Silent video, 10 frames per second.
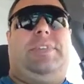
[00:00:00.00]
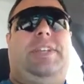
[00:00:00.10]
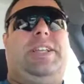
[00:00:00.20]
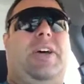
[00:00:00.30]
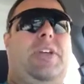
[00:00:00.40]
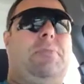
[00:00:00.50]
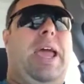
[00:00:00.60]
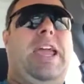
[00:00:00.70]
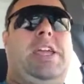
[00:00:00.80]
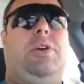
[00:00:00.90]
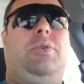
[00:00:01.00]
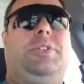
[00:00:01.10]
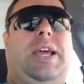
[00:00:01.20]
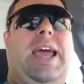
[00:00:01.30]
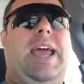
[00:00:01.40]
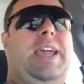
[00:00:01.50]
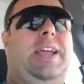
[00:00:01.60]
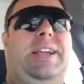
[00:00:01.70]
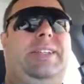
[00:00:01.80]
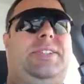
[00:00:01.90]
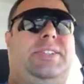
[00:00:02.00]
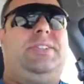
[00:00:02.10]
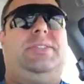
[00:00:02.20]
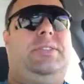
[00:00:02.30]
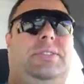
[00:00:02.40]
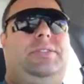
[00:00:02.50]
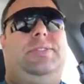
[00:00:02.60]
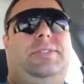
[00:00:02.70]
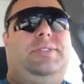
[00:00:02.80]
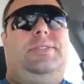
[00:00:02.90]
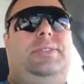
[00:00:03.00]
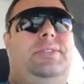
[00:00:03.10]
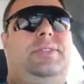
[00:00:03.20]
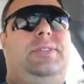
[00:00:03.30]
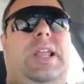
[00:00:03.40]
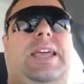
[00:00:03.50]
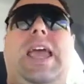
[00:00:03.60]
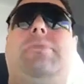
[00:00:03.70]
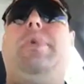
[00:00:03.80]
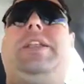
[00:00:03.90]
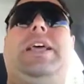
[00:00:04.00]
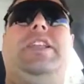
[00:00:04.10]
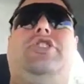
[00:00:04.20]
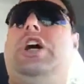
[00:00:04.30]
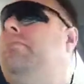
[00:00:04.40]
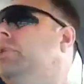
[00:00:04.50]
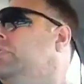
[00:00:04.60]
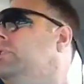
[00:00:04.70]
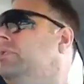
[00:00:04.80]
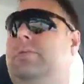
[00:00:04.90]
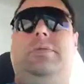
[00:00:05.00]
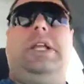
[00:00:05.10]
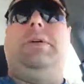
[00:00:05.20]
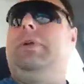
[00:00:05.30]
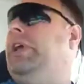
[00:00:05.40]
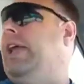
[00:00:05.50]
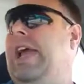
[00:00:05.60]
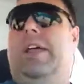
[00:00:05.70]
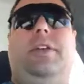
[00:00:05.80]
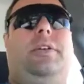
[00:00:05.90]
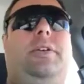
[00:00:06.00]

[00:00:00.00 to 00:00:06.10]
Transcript: To tell them A equals A is, they can't make that jump. They really can't.